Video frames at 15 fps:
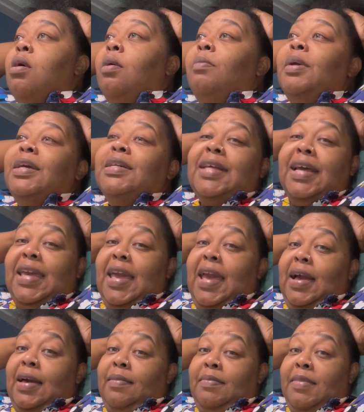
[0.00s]
because I
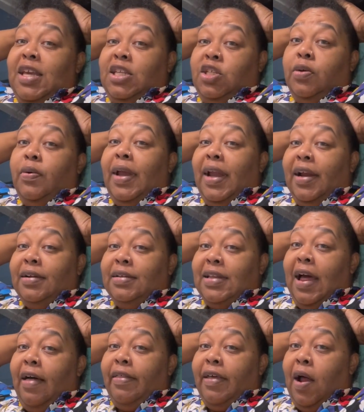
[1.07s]
can't commit to a
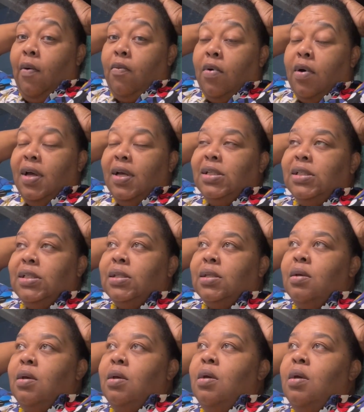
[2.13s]
hairstyle that I want,
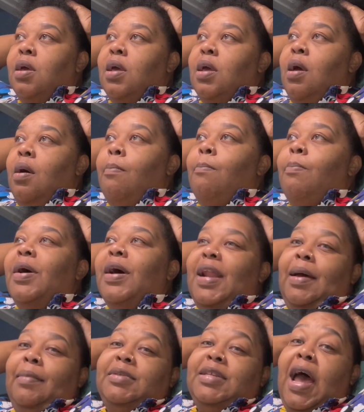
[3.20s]
but
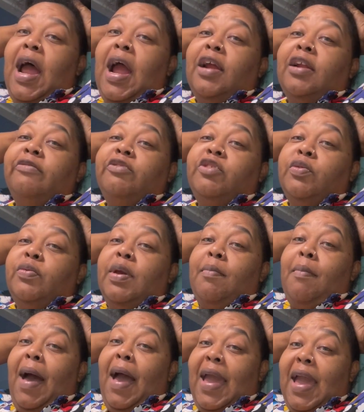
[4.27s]
I'm tired of doing
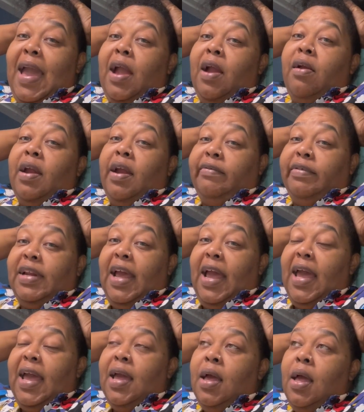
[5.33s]
my hair every
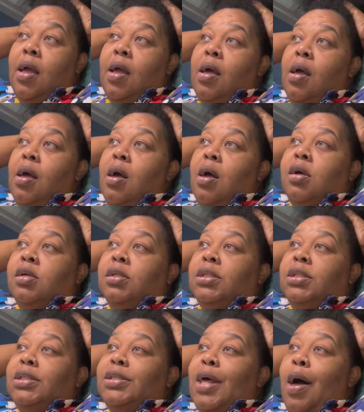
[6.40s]
day.
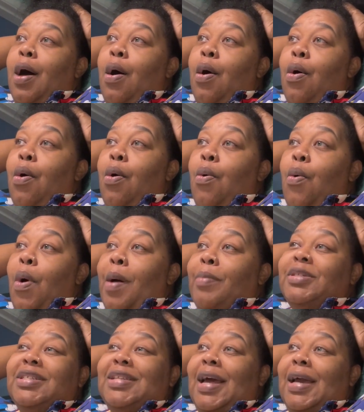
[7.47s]
So I'm
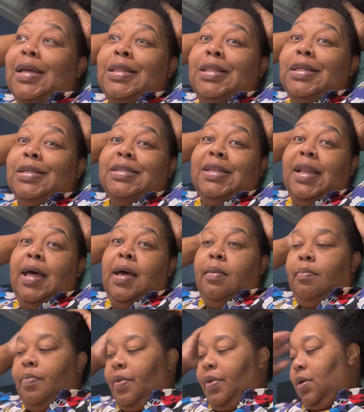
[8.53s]
just like in this
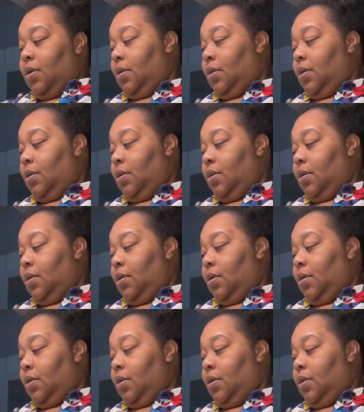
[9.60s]
slump